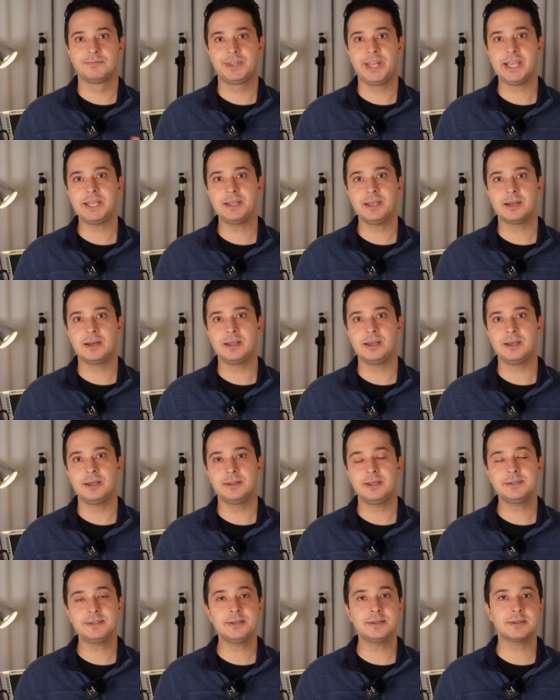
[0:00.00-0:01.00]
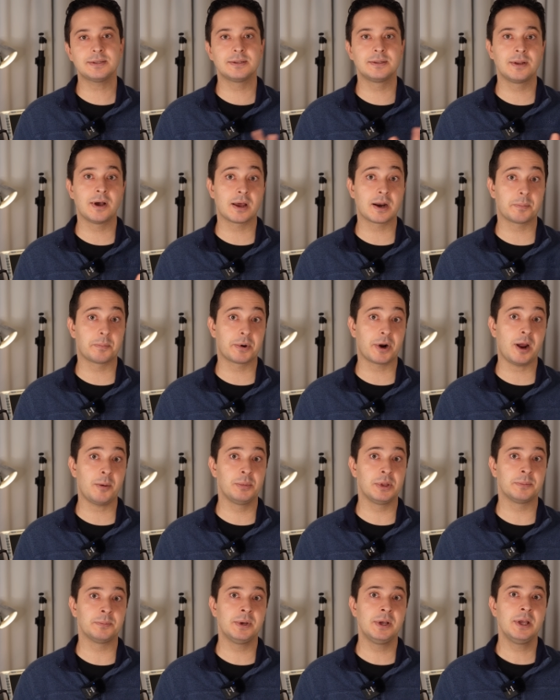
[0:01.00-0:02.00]
Technically, this is not a
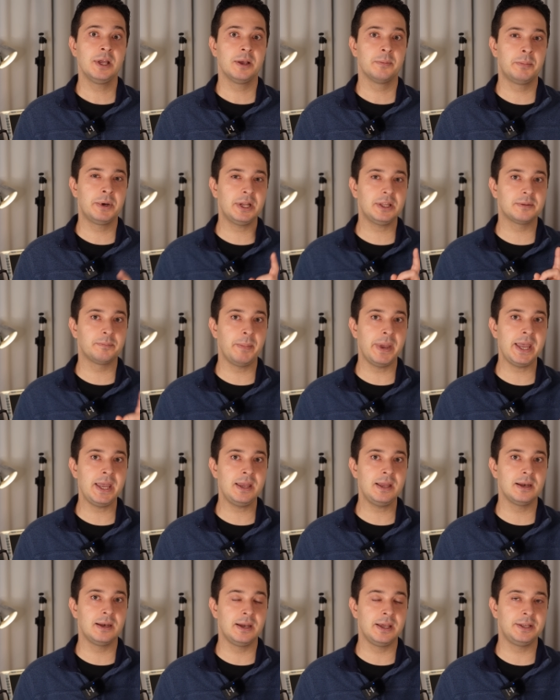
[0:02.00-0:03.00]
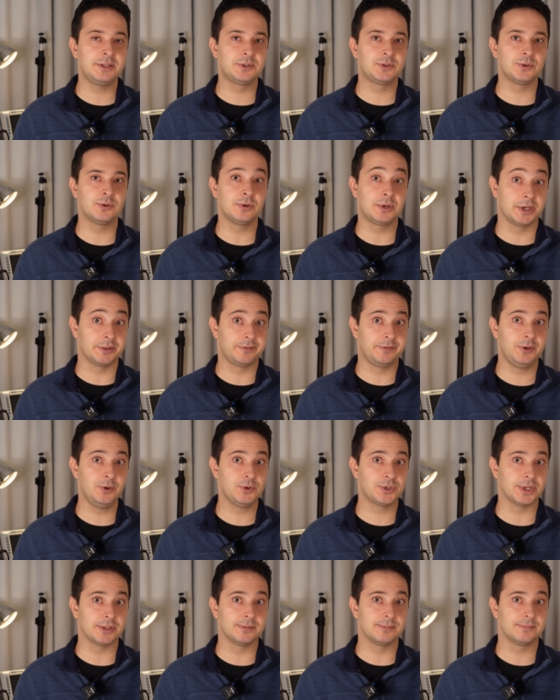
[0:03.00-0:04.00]
problem, but it may lead to
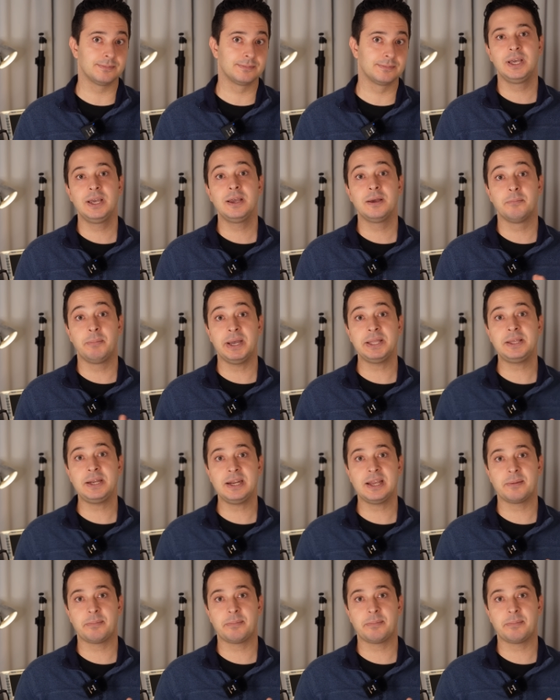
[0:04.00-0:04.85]
confusion. Battery